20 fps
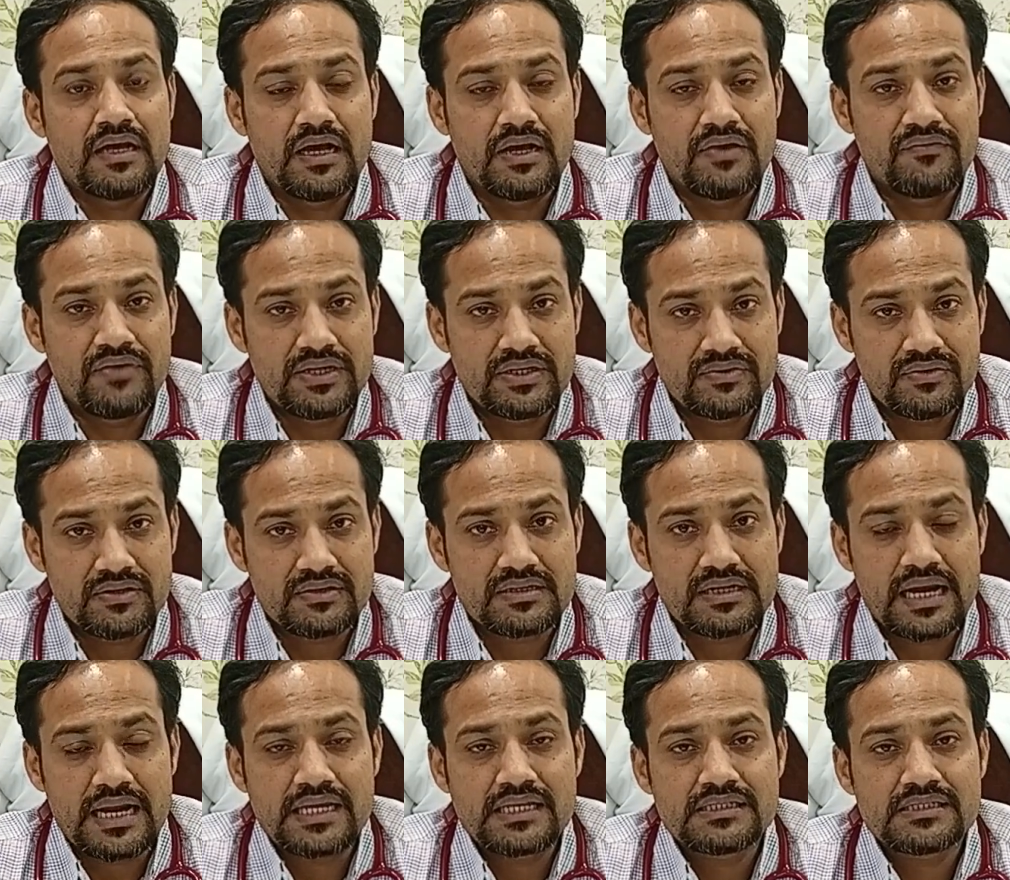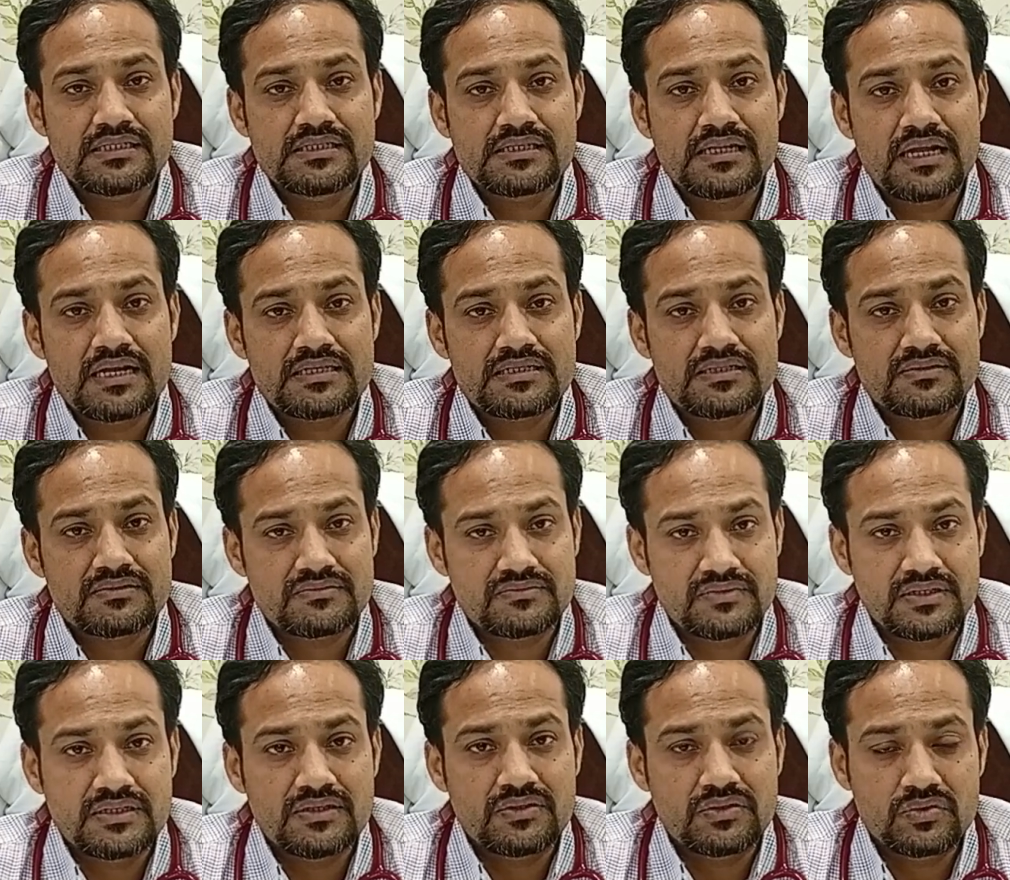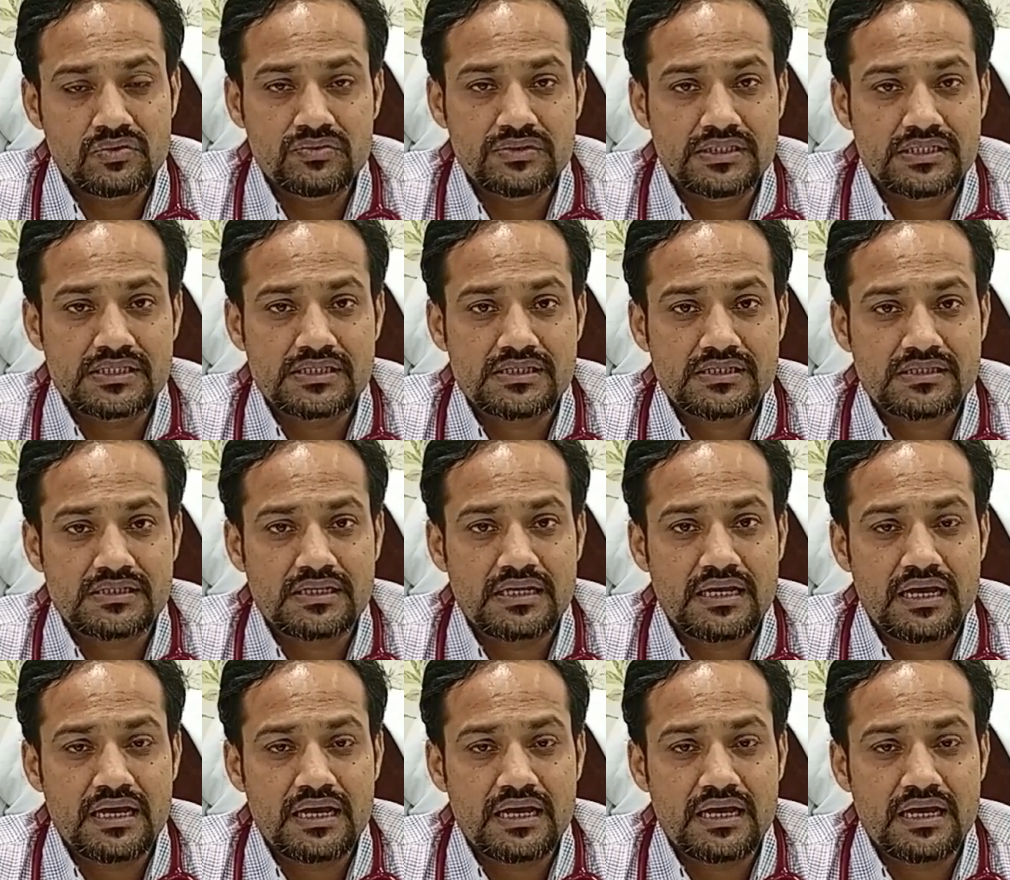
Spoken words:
when you are trying since last 1 or 2 years,